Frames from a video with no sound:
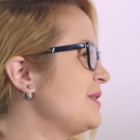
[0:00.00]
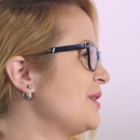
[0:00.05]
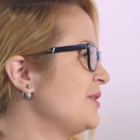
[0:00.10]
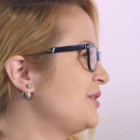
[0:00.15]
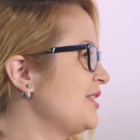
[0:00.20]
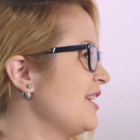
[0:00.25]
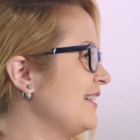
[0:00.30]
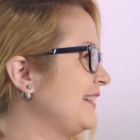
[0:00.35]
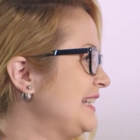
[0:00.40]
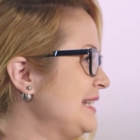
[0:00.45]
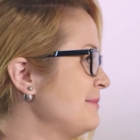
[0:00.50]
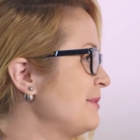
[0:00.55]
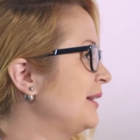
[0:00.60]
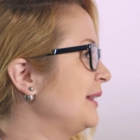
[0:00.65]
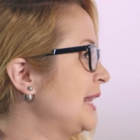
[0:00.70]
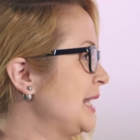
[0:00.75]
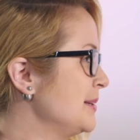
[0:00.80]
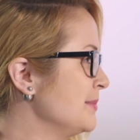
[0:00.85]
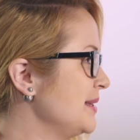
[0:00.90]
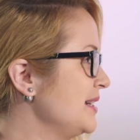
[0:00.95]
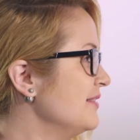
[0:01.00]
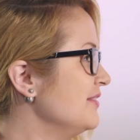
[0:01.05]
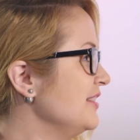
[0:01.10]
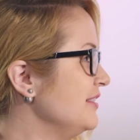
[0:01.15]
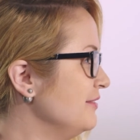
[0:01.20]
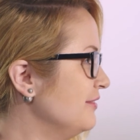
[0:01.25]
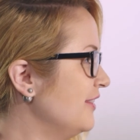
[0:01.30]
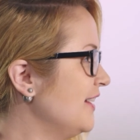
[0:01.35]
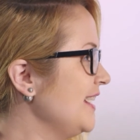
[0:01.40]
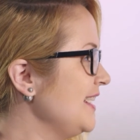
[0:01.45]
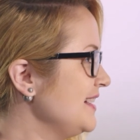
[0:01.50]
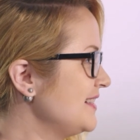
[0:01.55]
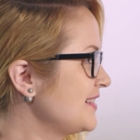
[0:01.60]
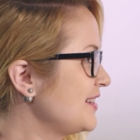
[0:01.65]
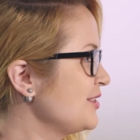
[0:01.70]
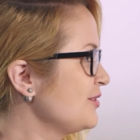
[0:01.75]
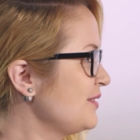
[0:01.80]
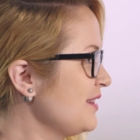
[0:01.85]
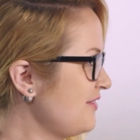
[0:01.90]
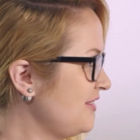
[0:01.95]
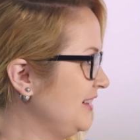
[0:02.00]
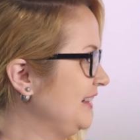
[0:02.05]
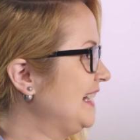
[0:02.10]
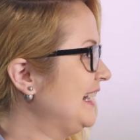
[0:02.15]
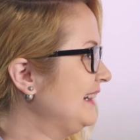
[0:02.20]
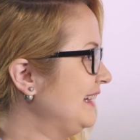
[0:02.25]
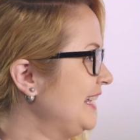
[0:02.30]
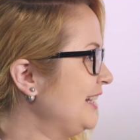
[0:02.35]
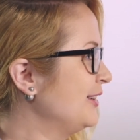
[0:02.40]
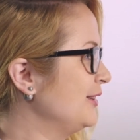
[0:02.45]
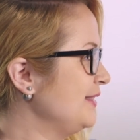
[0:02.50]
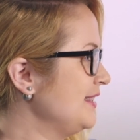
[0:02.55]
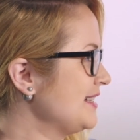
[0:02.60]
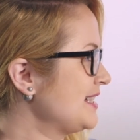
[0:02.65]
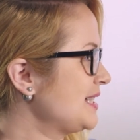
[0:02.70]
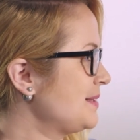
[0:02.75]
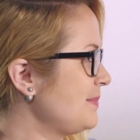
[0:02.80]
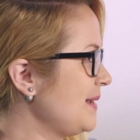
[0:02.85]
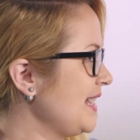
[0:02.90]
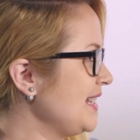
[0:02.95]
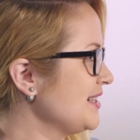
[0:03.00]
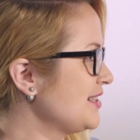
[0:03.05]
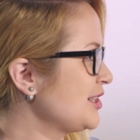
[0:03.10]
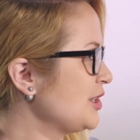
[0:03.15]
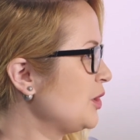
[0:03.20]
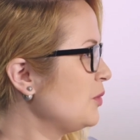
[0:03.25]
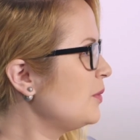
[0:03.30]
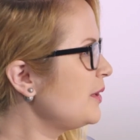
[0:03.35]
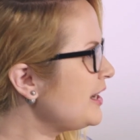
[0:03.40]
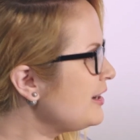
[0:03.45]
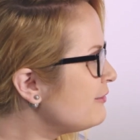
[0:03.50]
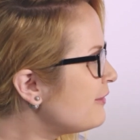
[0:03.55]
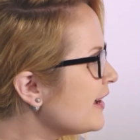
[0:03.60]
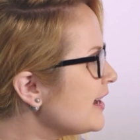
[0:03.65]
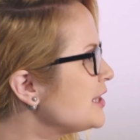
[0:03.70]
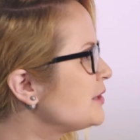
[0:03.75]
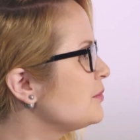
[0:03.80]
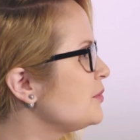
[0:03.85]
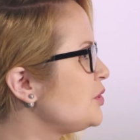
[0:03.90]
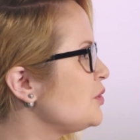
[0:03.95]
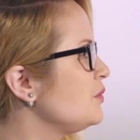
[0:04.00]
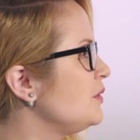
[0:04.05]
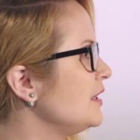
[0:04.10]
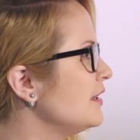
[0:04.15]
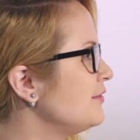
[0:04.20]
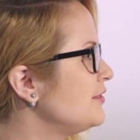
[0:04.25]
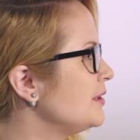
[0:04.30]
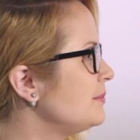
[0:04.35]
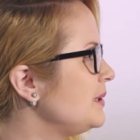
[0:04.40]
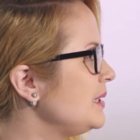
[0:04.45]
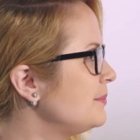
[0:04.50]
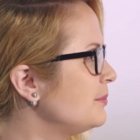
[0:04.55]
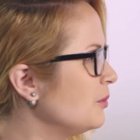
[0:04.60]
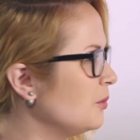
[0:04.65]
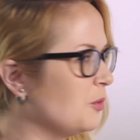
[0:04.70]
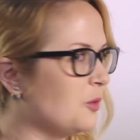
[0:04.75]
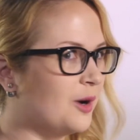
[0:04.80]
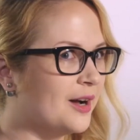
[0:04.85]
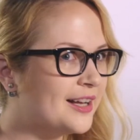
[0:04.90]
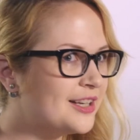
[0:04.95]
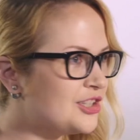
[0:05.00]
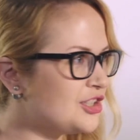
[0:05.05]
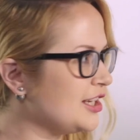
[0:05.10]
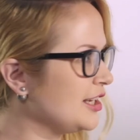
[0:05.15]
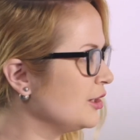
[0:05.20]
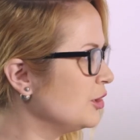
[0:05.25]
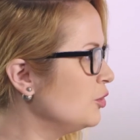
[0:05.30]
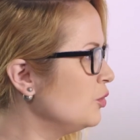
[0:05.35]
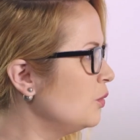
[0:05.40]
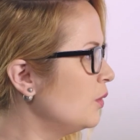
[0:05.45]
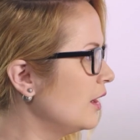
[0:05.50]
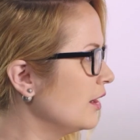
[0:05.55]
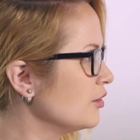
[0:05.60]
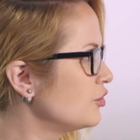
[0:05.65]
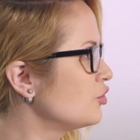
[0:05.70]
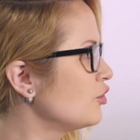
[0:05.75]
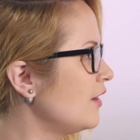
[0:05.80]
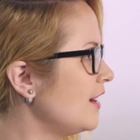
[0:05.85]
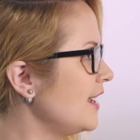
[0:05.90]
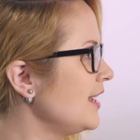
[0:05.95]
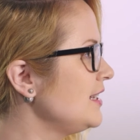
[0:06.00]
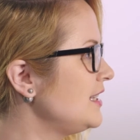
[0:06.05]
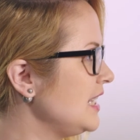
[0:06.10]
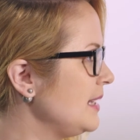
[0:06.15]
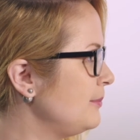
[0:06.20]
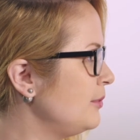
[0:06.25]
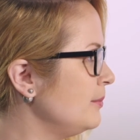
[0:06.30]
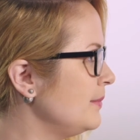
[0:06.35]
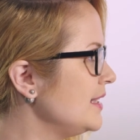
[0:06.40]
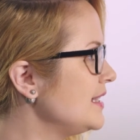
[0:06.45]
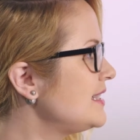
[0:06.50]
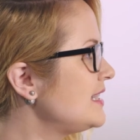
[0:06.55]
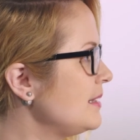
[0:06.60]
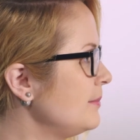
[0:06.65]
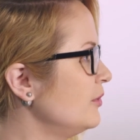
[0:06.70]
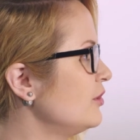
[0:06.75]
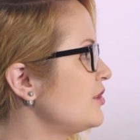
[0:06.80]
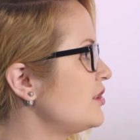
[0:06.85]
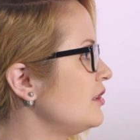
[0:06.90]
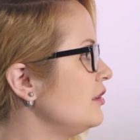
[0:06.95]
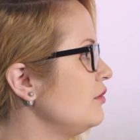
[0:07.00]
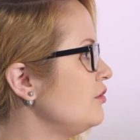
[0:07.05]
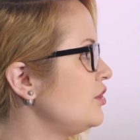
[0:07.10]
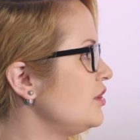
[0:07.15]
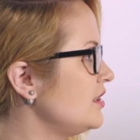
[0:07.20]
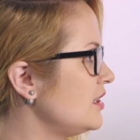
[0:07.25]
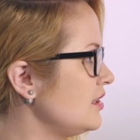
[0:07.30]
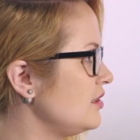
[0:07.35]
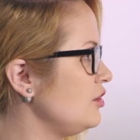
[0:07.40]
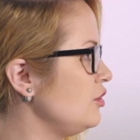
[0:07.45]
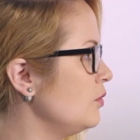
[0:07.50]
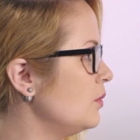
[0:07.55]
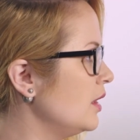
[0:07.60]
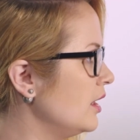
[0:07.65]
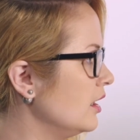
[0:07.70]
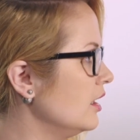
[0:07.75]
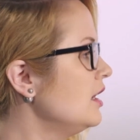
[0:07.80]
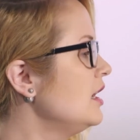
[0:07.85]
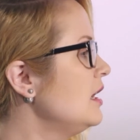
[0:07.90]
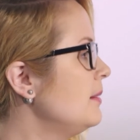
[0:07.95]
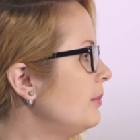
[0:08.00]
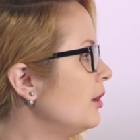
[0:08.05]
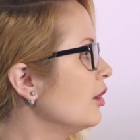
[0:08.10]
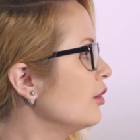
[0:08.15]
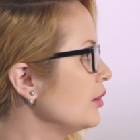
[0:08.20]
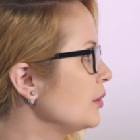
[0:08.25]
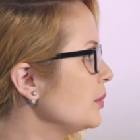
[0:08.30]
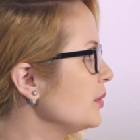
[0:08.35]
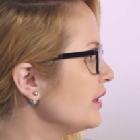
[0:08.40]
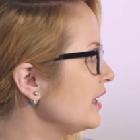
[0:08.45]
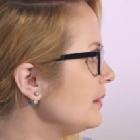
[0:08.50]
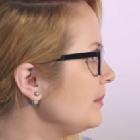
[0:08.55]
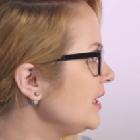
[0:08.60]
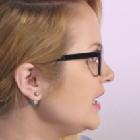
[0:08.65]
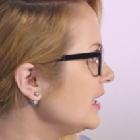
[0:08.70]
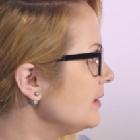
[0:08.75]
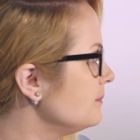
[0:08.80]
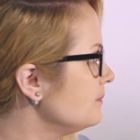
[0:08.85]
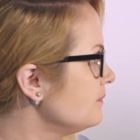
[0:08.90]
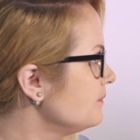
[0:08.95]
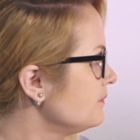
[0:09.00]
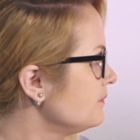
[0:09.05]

here talking about a little bit of advice, because you're definitely a leader in this space. So what advice would you give to people watching who are trying to implement similar solutions as you are, partnering with IBM?